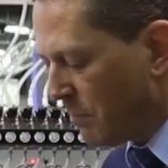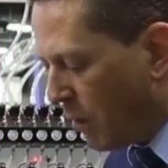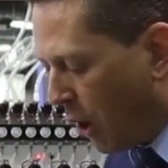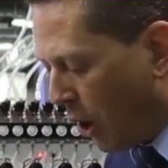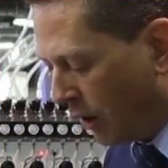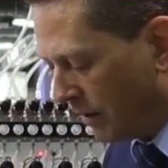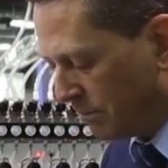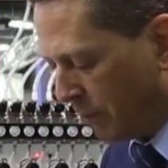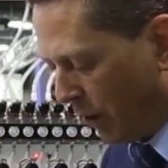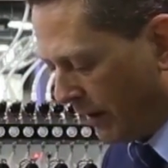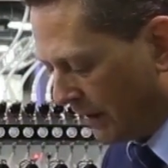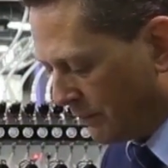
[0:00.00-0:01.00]
small
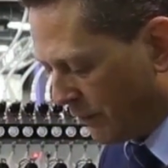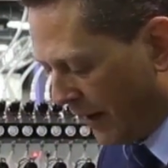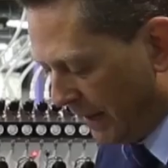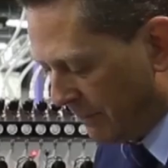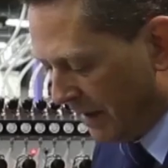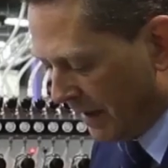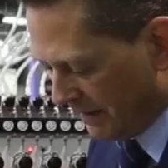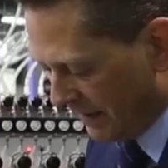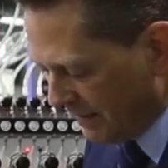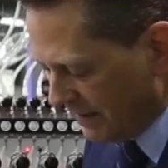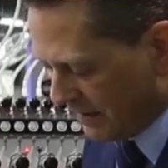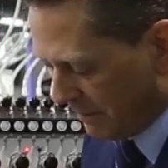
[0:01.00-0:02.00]
pocket frame.
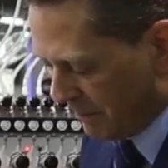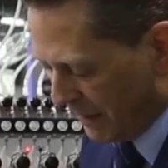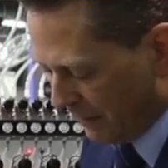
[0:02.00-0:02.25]
This is the